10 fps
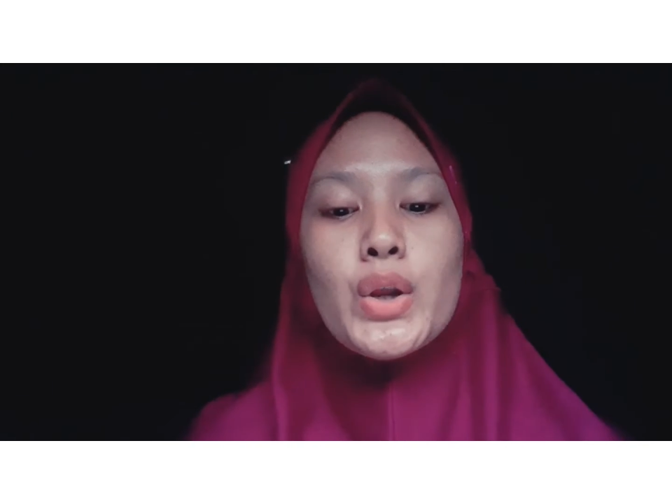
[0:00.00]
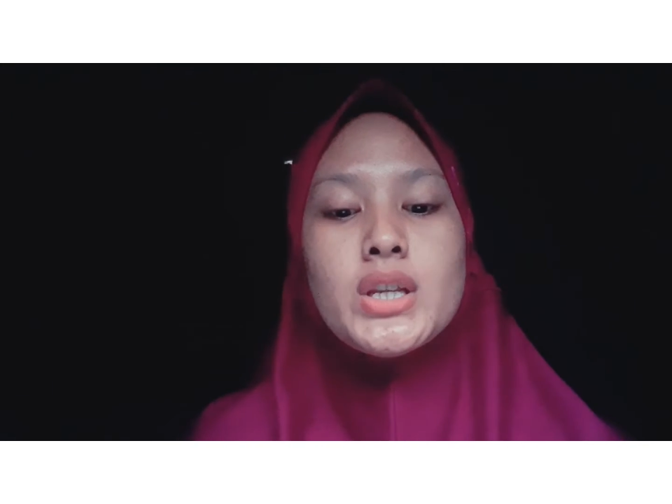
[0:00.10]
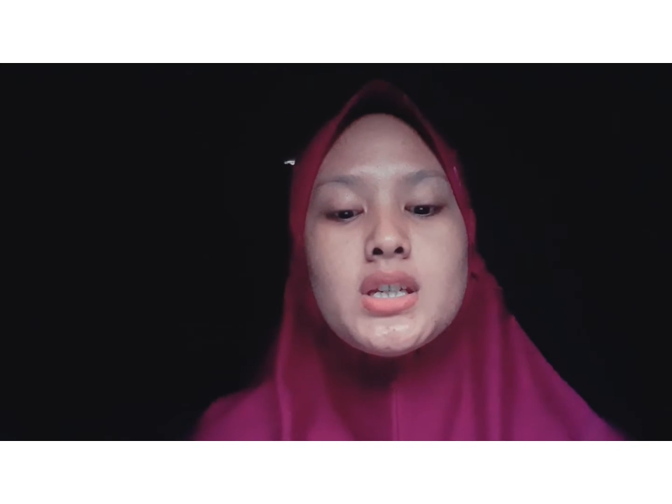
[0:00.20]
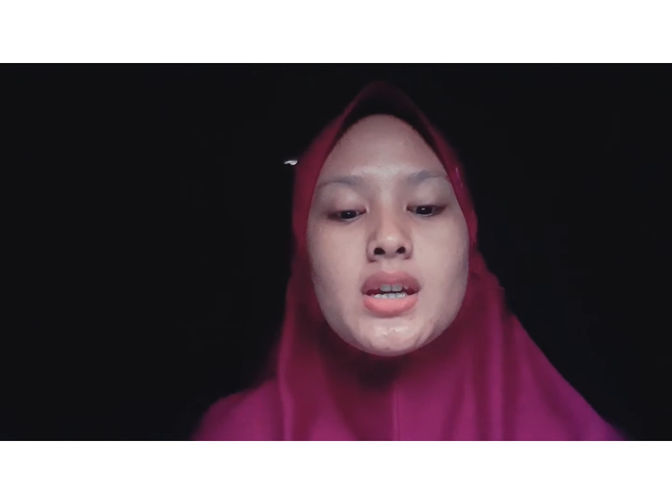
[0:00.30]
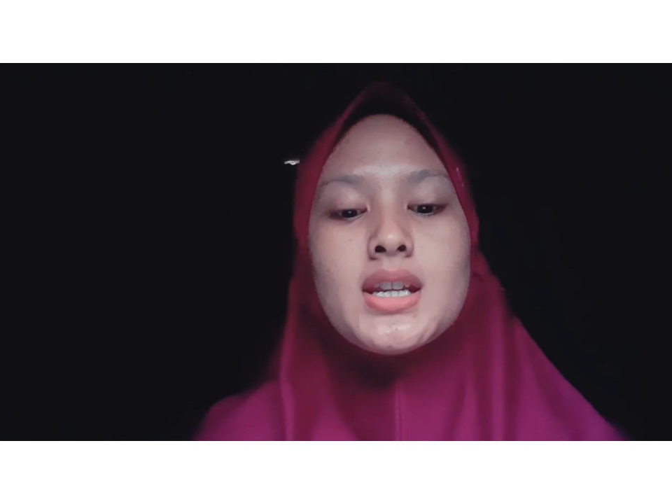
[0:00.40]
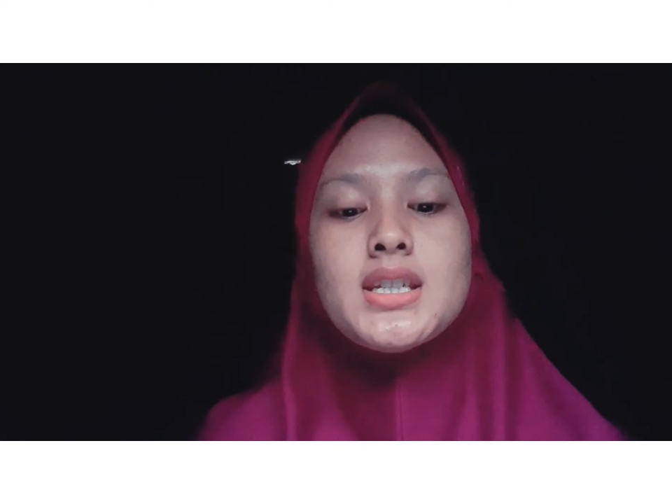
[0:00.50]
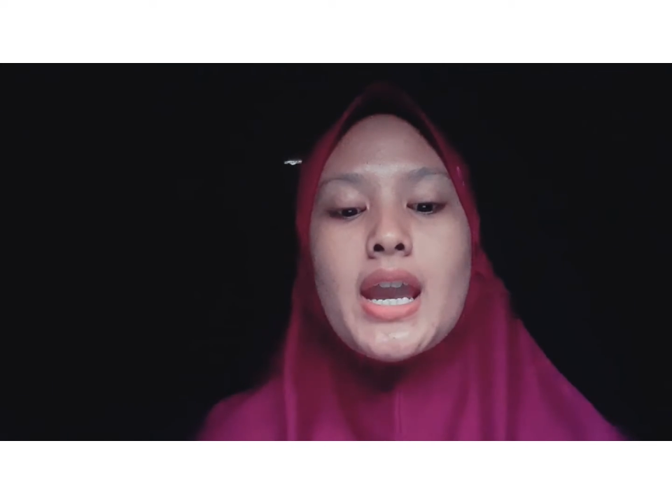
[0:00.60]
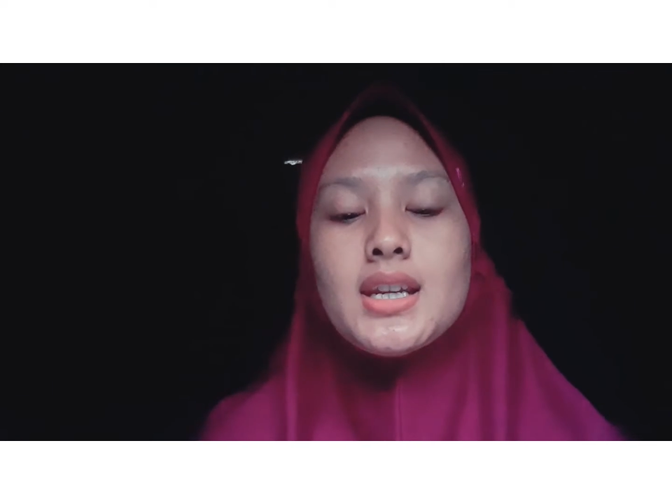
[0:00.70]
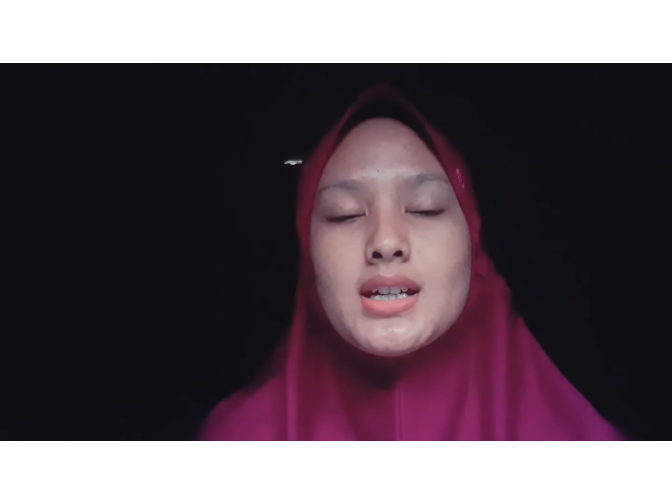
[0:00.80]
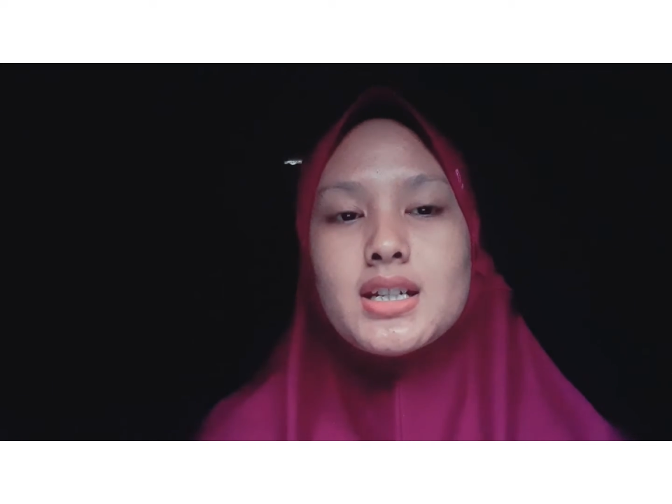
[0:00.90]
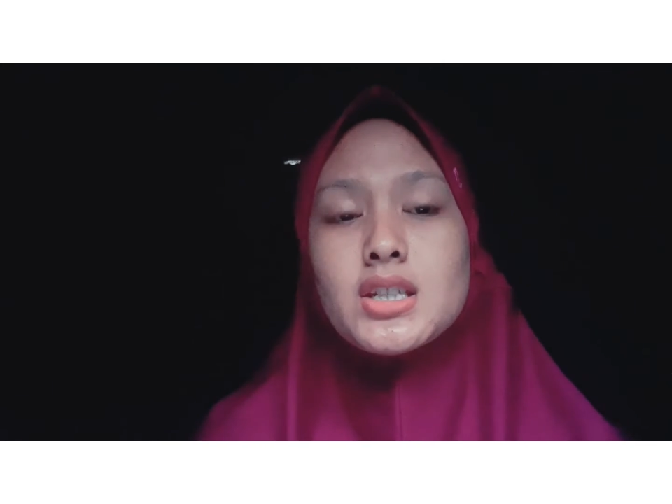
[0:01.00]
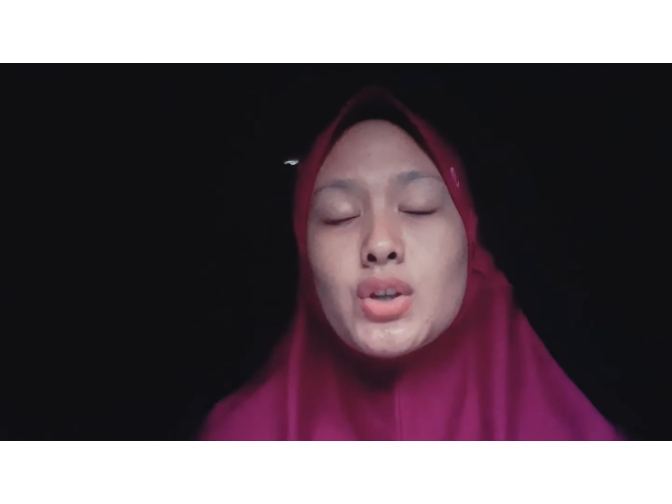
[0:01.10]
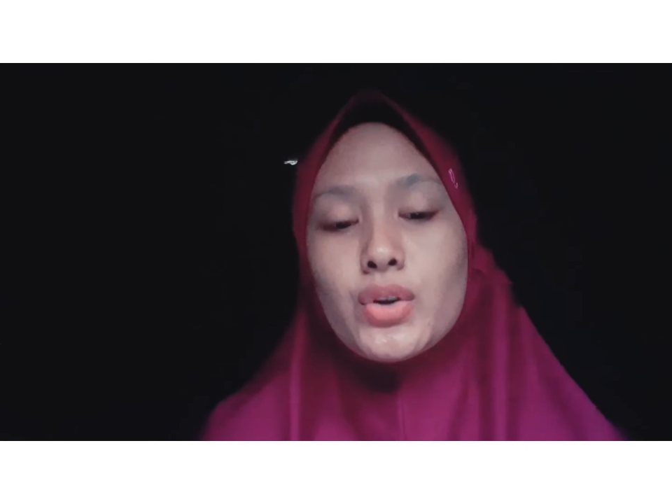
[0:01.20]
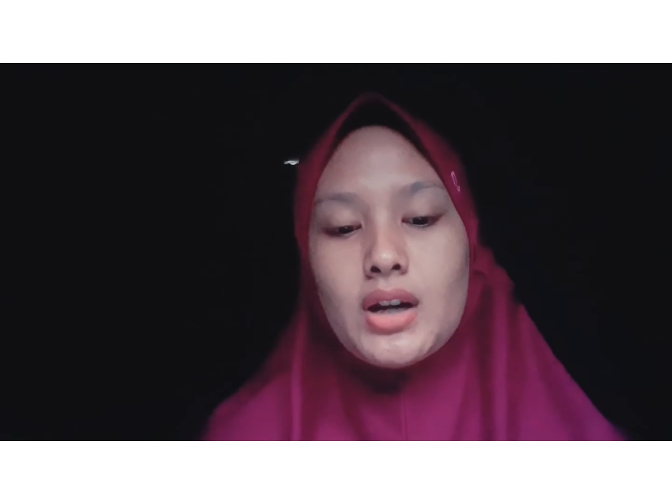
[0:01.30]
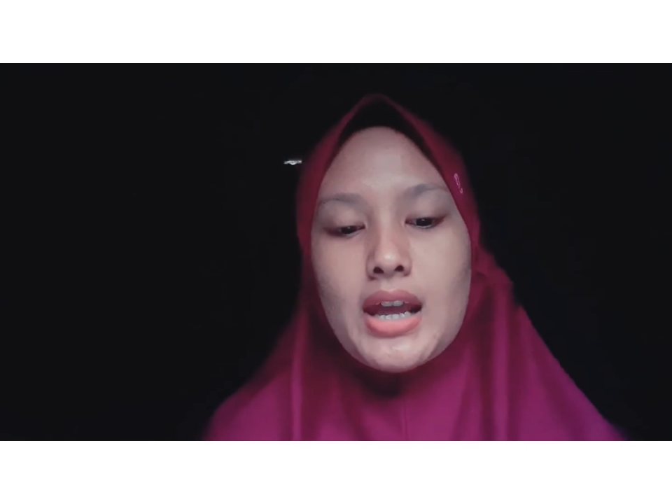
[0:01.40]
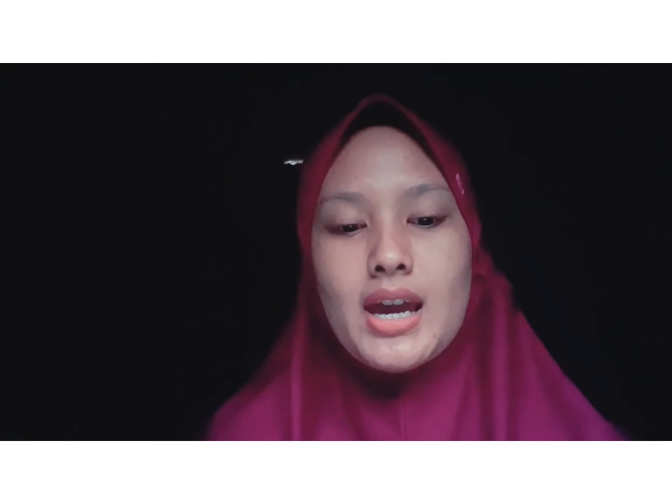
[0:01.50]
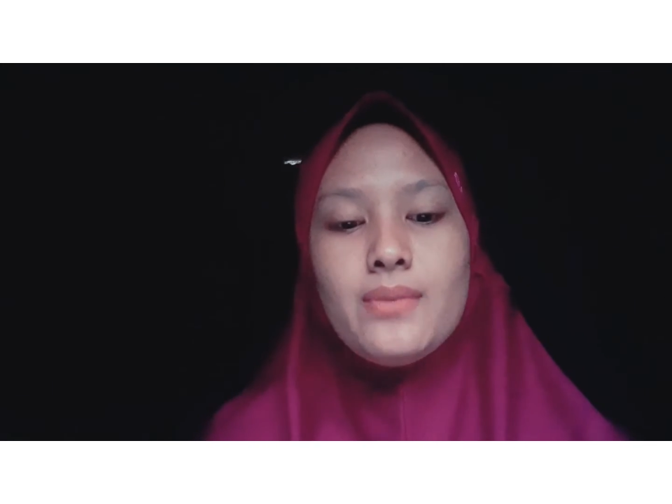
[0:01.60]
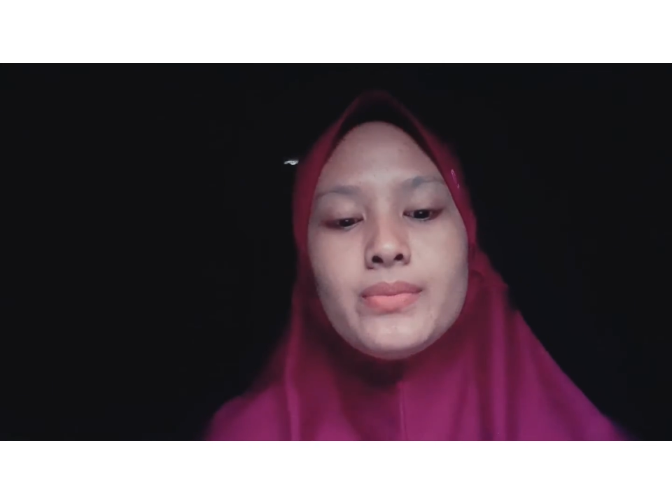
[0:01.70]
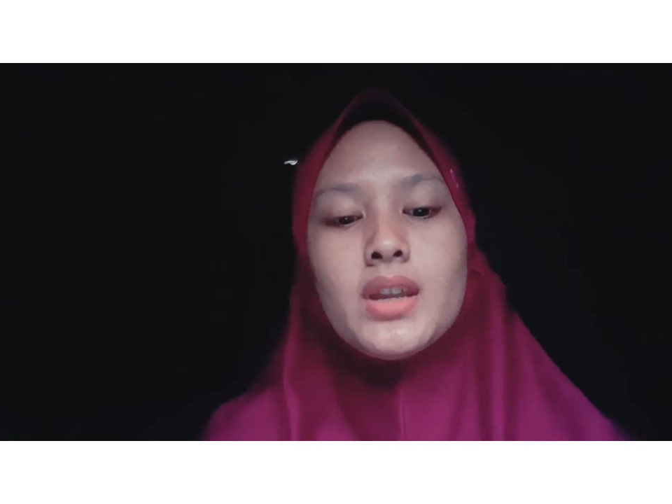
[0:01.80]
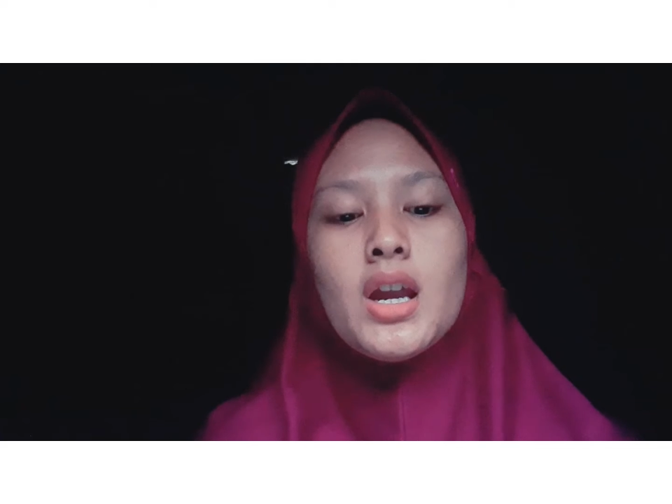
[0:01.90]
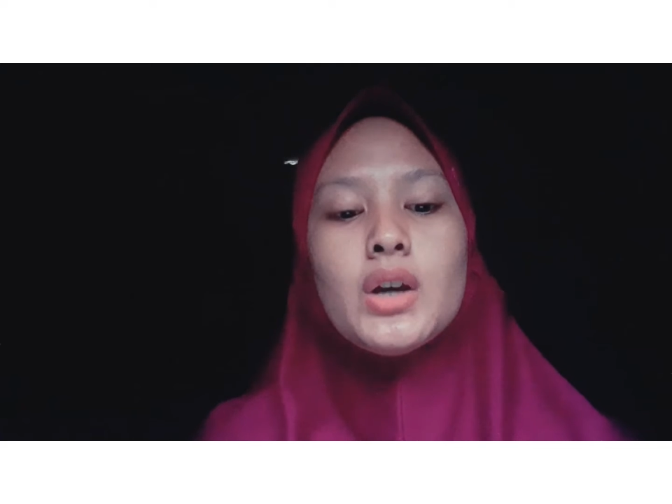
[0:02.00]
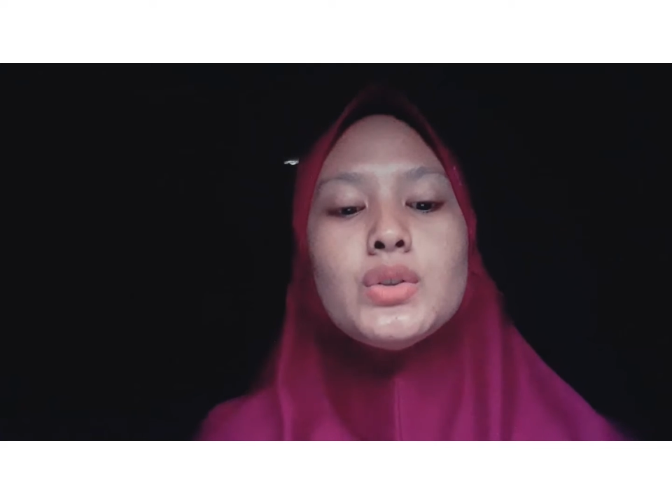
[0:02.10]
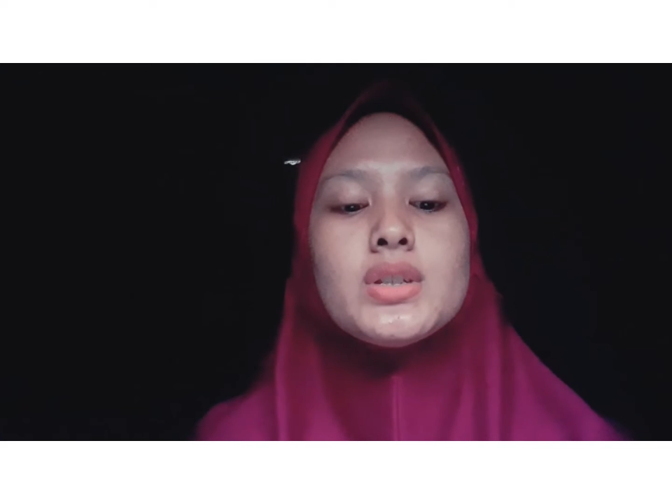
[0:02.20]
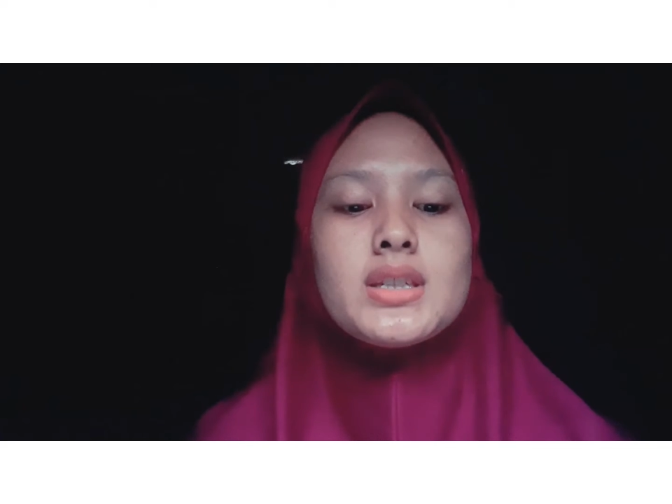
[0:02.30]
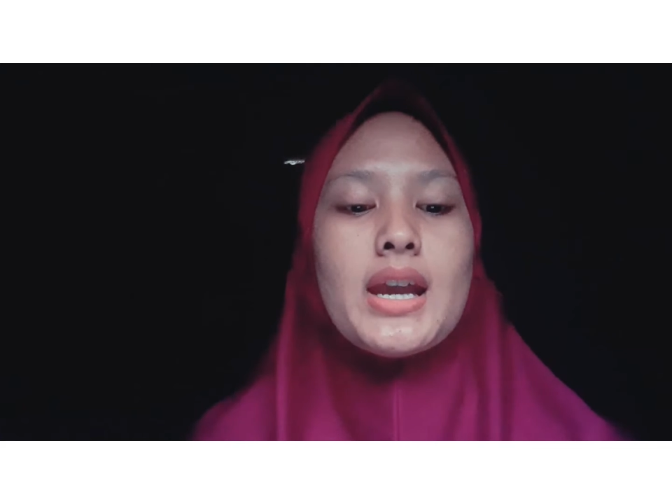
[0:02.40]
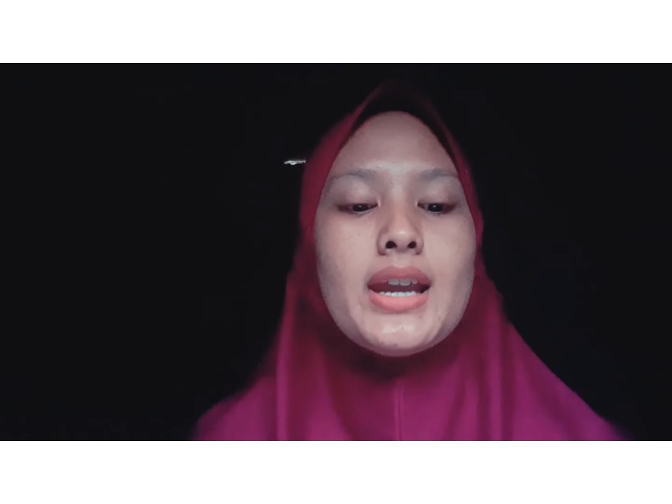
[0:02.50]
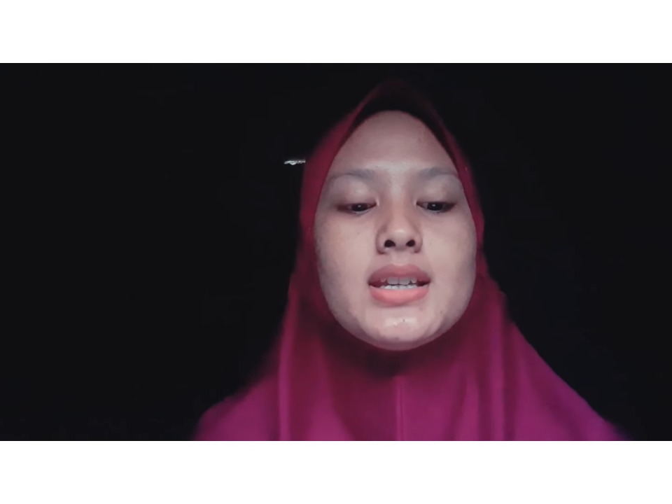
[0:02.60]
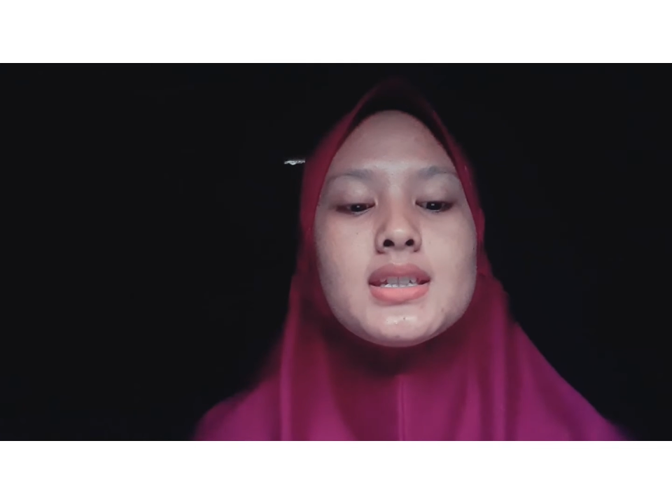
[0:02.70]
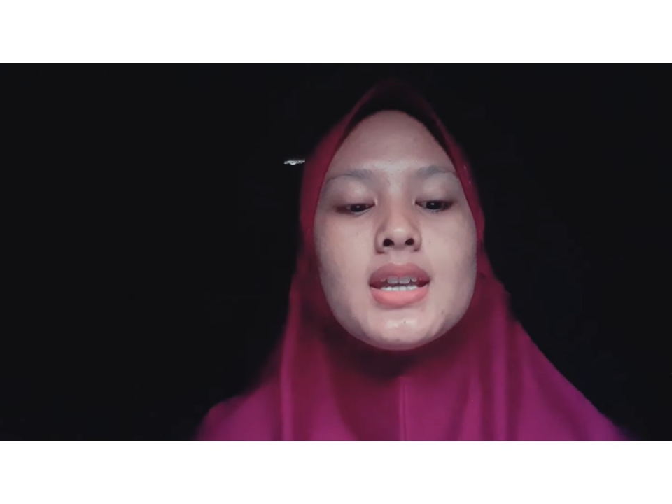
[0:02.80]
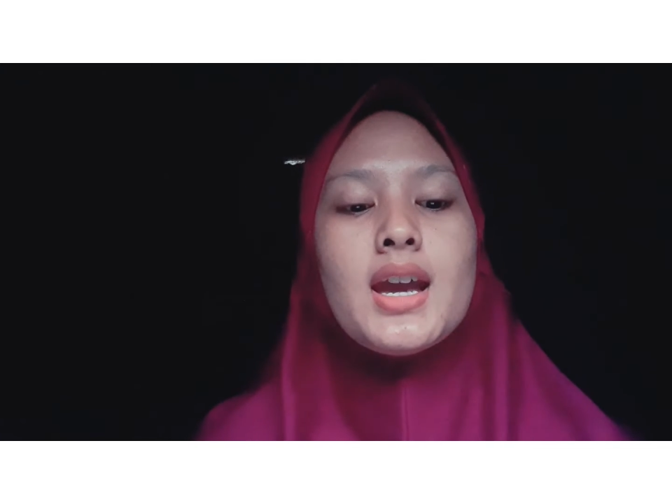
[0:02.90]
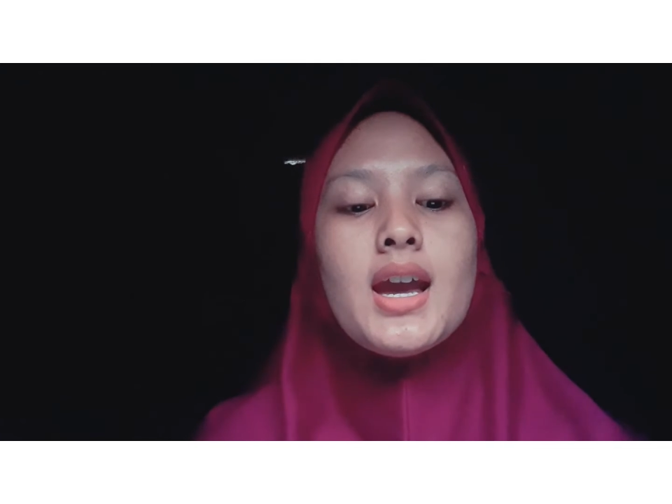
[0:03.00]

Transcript: Roger Giner-Sorolla, who says,